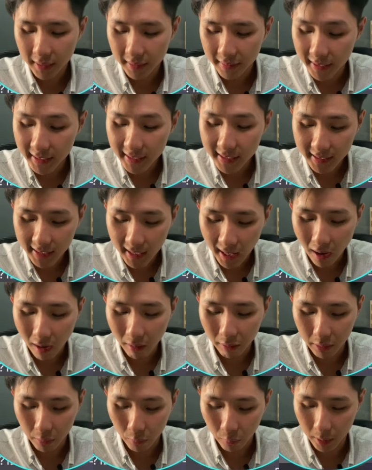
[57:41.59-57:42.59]
this is
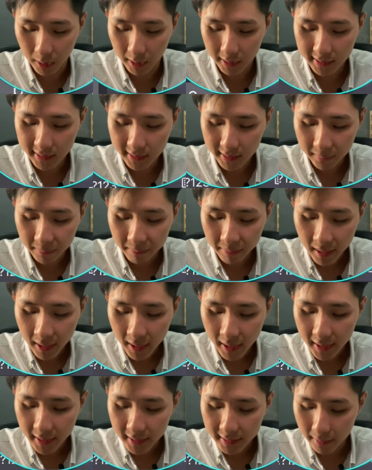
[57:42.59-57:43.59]
how it works.
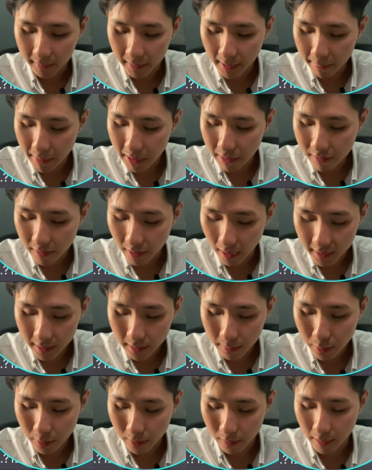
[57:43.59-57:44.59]
So let me run
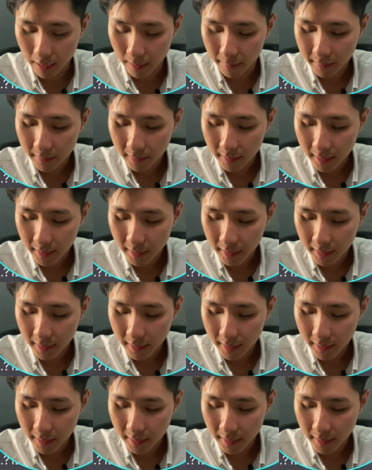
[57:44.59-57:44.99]
the program.